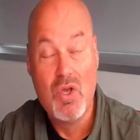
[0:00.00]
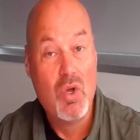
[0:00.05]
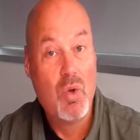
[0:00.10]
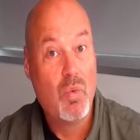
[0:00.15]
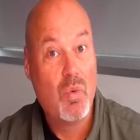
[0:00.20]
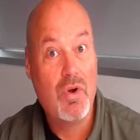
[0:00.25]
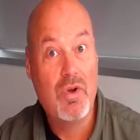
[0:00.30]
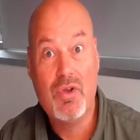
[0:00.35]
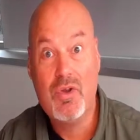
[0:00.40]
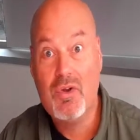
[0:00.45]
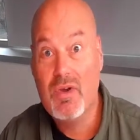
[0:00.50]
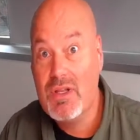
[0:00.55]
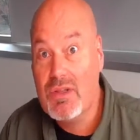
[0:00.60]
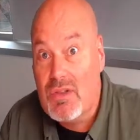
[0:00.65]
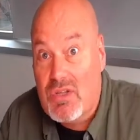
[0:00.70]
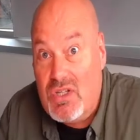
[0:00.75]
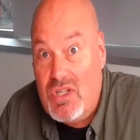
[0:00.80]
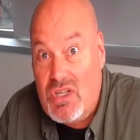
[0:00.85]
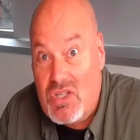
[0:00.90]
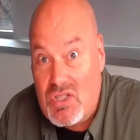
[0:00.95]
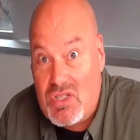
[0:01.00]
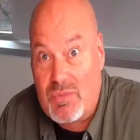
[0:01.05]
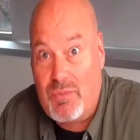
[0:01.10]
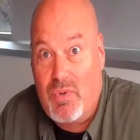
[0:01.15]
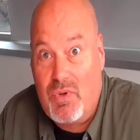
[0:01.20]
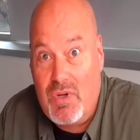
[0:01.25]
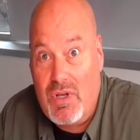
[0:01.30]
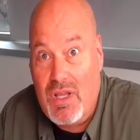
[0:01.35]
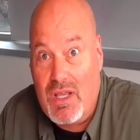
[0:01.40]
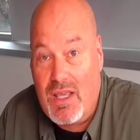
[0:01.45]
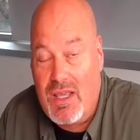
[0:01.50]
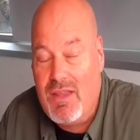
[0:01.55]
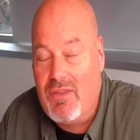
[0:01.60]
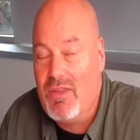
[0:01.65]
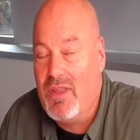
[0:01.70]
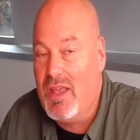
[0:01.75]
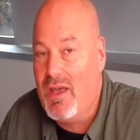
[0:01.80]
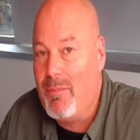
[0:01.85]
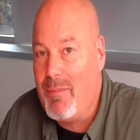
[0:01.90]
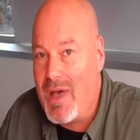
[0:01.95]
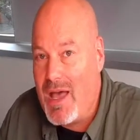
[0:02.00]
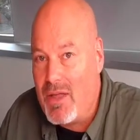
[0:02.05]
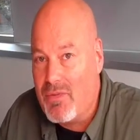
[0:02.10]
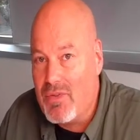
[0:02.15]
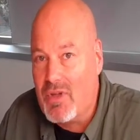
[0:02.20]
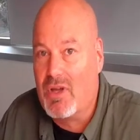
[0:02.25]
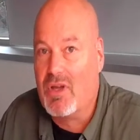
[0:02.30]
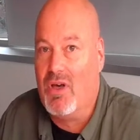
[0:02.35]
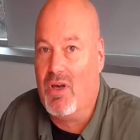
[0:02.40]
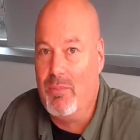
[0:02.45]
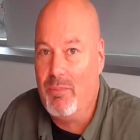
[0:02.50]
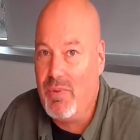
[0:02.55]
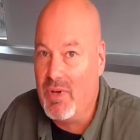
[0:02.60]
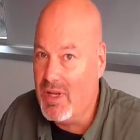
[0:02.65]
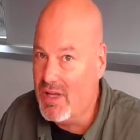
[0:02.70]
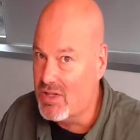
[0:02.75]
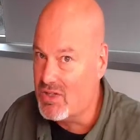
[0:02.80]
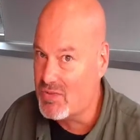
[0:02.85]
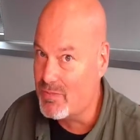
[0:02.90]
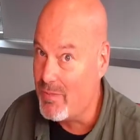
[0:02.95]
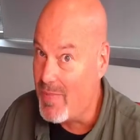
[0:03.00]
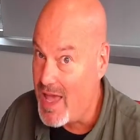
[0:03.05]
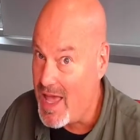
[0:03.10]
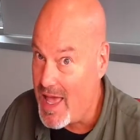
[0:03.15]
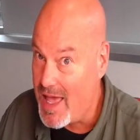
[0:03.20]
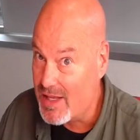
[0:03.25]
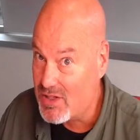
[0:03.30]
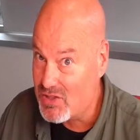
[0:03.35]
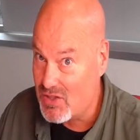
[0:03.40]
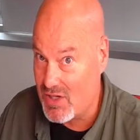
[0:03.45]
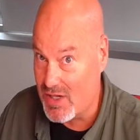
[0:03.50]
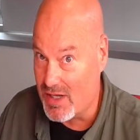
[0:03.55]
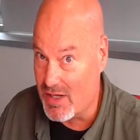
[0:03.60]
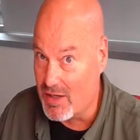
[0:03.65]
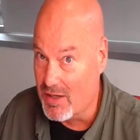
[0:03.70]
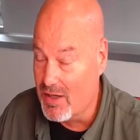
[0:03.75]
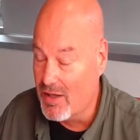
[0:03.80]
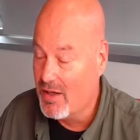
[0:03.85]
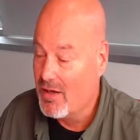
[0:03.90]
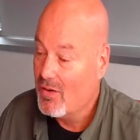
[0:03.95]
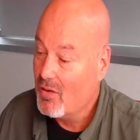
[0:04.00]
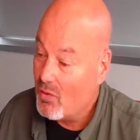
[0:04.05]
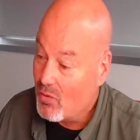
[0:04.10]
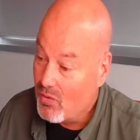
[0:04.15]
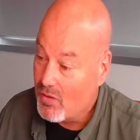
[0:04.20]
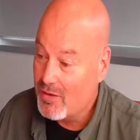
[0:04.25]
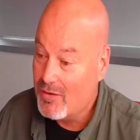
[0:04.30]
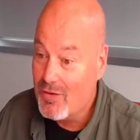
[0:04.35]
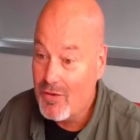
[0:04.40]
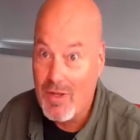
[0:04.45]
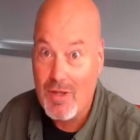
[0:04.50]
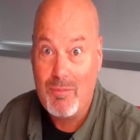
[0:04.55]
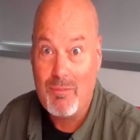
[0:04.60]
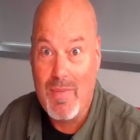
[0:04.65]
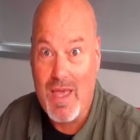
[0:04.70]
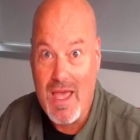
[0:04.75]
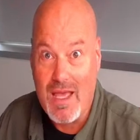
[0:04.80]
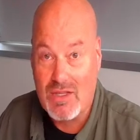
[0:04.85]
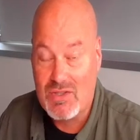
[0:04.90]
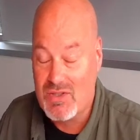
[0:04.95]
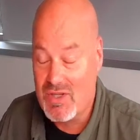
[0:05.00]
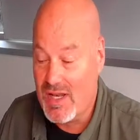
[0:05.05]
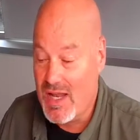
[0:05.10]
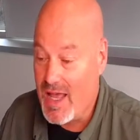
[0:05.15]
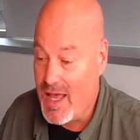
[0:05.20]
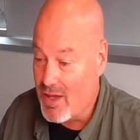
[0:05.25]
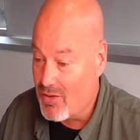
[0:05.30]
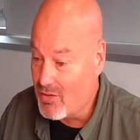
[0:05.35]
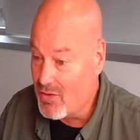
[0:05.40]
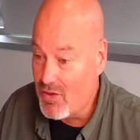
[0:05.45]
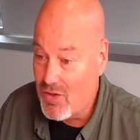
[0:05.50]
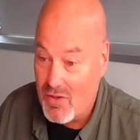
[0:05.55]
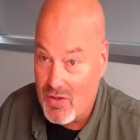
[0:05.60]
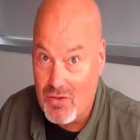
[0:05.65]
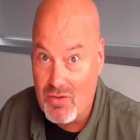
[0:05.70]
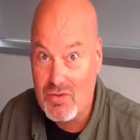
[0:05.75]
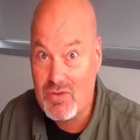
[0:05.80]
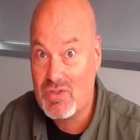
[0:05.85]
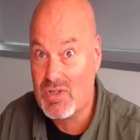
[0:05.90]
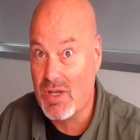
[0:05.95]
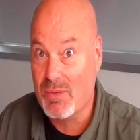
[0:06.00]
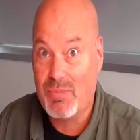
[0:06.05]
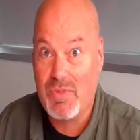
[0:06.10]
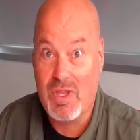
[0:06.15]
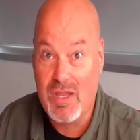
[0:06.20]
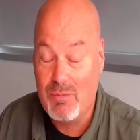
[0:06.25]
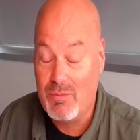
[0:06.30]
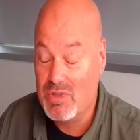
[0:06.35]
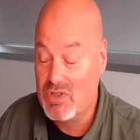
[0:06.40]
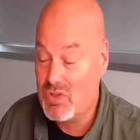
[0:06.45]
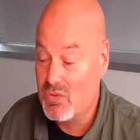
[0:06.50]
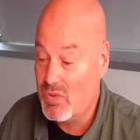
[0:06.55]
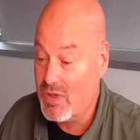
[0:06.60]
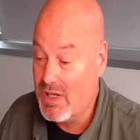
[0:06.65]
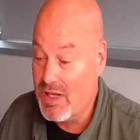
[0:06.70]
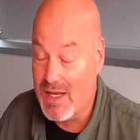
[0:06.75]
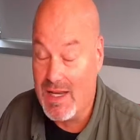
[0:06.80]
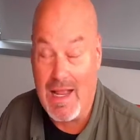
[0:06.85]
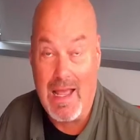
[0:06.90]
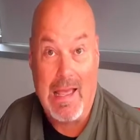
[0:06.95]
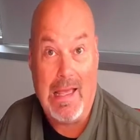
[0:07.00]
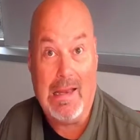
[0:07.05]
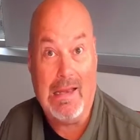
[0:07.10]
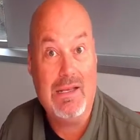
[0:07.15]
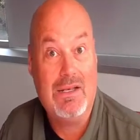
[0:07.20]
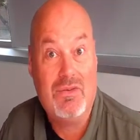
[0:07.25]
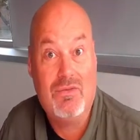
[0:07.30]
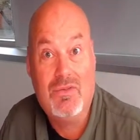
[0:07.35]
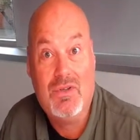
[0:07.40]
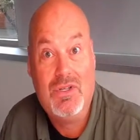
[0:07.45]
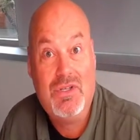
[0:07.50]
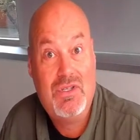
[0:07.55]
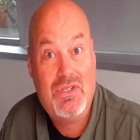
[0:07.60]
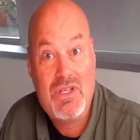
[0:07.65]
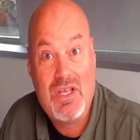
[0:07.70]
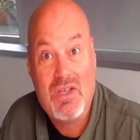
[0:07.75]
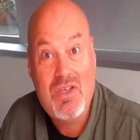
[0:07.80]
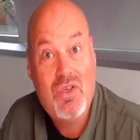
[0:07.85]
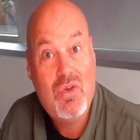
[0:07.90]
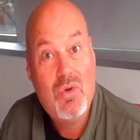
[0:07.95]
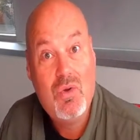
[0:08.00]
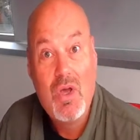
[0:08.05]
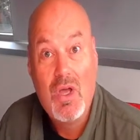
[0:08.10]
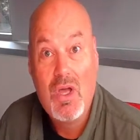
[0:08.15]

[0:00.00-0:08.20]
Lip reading: or you're at least putting in the amount the company is matching, or you can max it out, or you can do something in between. And I didn't really tell you,